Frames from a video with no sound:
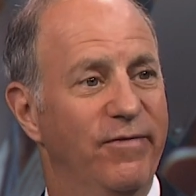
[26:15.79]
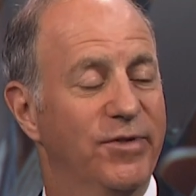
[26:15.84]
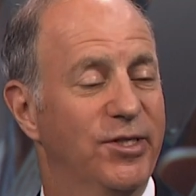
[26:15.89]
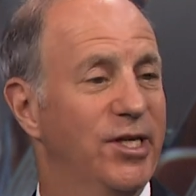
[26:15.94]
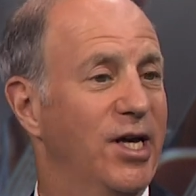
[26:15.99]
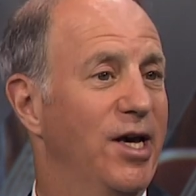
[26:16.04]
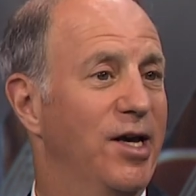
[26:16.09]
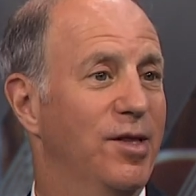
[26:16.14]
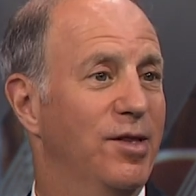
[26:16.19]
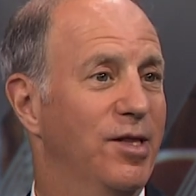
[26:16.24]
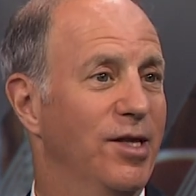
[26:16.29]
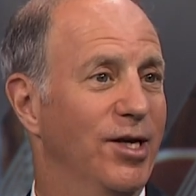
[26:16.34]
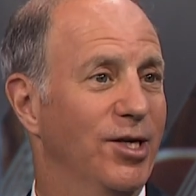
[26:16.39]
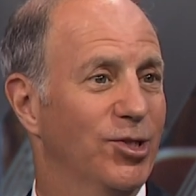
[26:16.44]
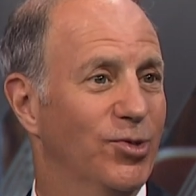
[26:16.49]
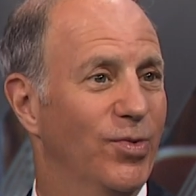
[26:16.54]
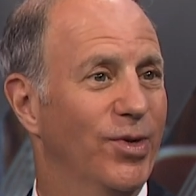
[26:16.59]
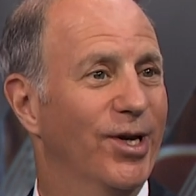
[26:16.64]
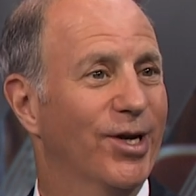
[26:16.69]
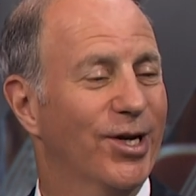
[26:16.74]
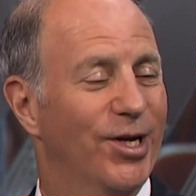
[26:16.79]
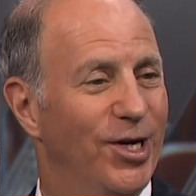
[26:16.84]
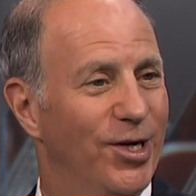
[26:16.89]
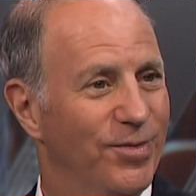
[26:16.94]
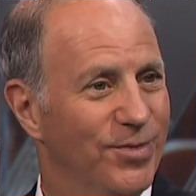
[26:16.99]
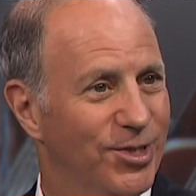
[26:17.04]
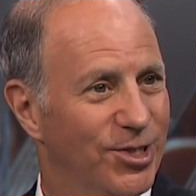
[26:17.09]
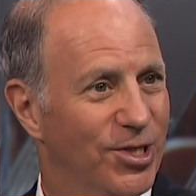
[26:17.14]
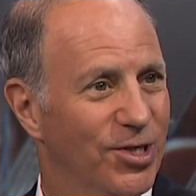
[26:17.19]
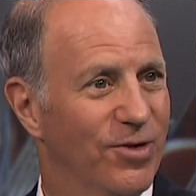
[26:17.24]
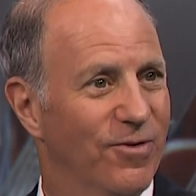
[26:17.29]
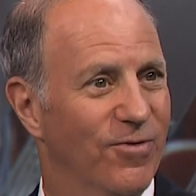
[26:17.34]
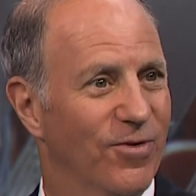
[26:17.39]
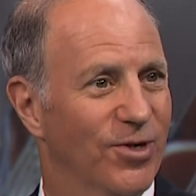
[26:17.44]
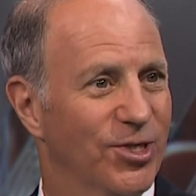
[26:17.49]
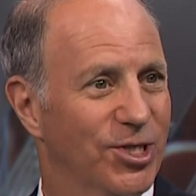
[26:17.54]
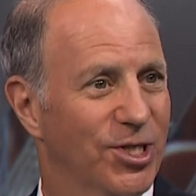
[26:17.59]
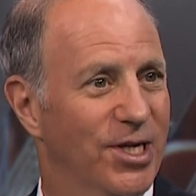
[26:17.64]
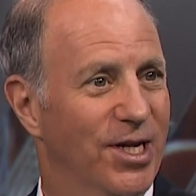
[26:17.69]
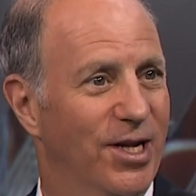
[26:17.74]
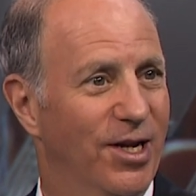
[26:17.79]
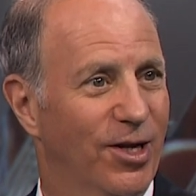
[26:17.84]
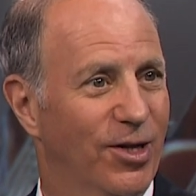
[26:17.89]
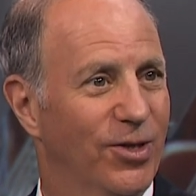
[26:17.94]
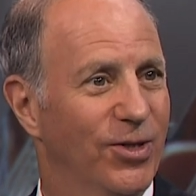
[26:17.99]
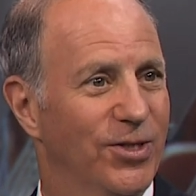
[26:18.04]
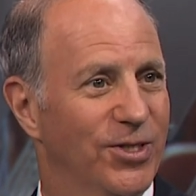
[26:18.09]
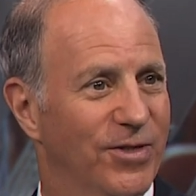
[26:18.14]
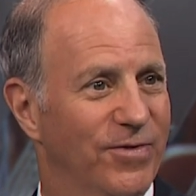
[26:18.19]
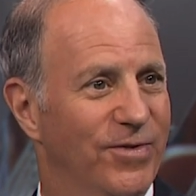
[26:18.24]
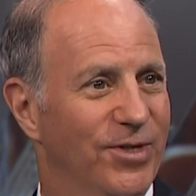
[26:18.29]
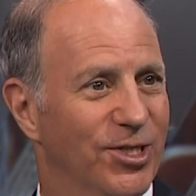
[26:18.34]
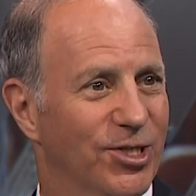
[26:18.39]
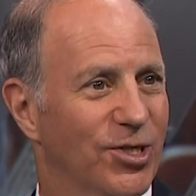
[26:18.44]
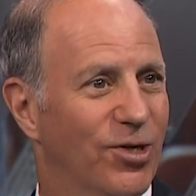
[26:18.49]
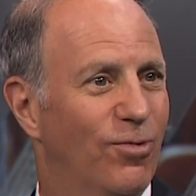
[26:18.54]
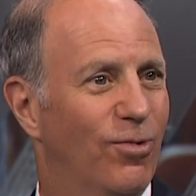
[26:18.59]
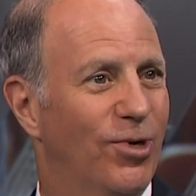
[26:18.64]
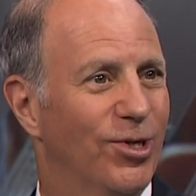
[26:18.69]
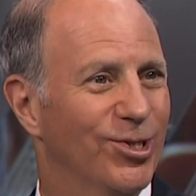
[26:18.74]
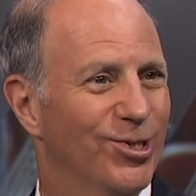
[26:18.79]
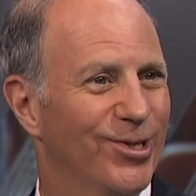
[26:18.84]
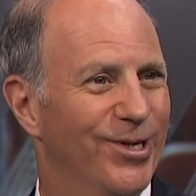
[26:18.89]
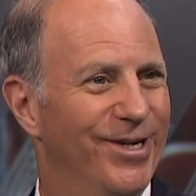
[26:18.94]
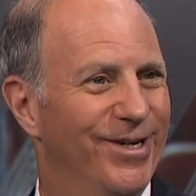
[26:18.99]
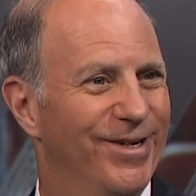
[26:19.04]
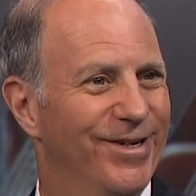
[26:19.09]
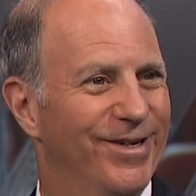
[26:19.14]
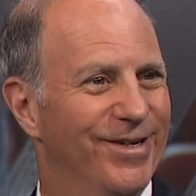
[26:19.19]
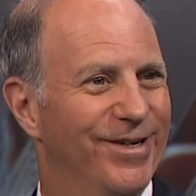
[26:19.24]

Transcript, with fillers: say, things when it comes to diversity and inclusiveness on Wall Street?